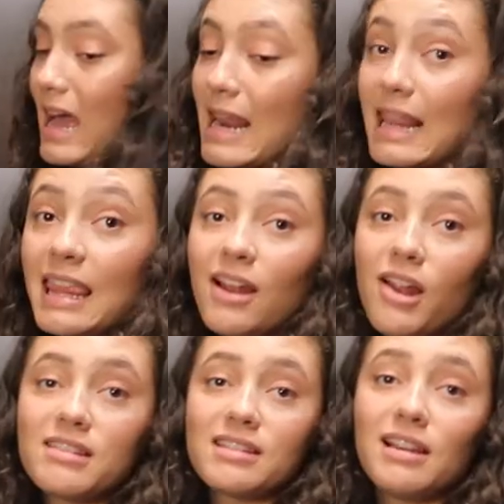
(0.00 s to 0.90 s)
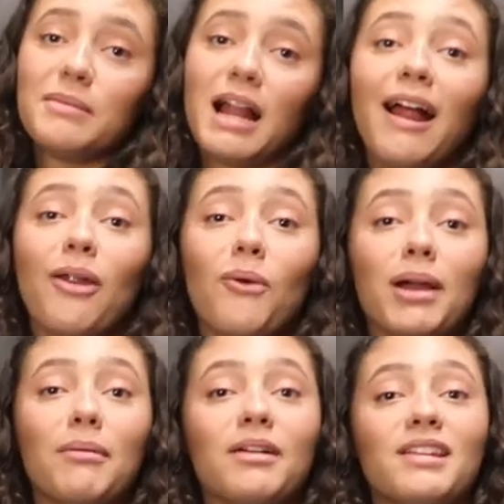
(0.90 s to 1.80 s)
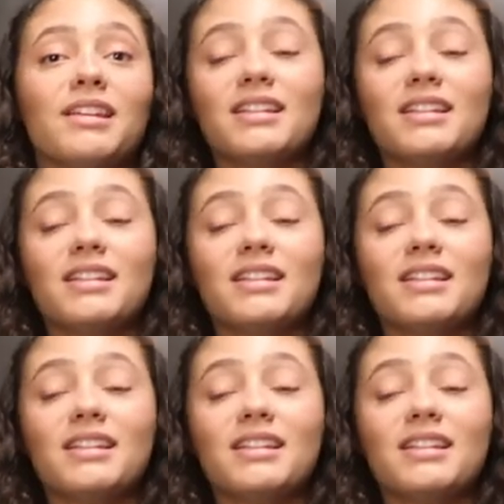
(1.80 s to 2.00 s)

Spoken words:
I gotta clean all this up and I gotta wake up early.